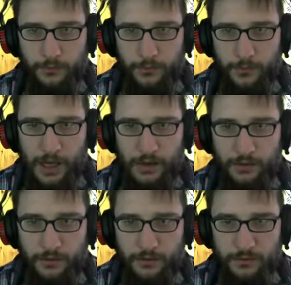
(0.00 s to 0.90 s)
Yeah,
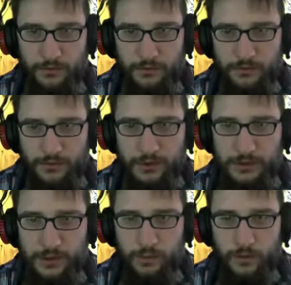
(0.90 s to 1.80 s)

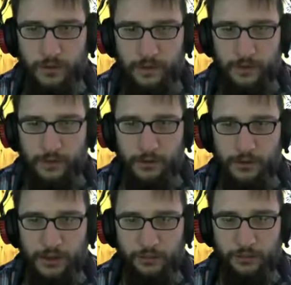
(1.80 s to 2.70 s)
that was
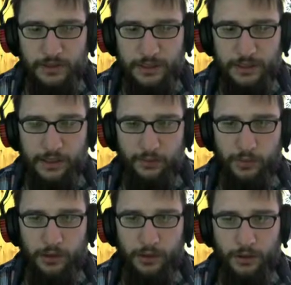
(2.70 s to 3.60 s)
a dude that attacked
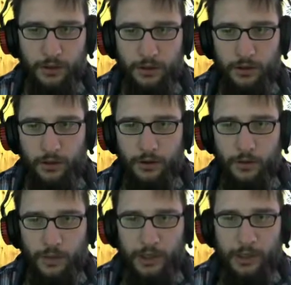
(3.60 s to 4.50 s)
me
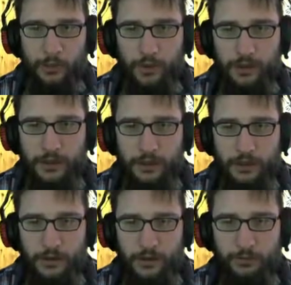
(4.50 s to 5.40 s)
while I was under
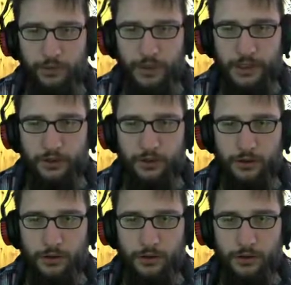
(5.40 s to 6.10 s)
your protection.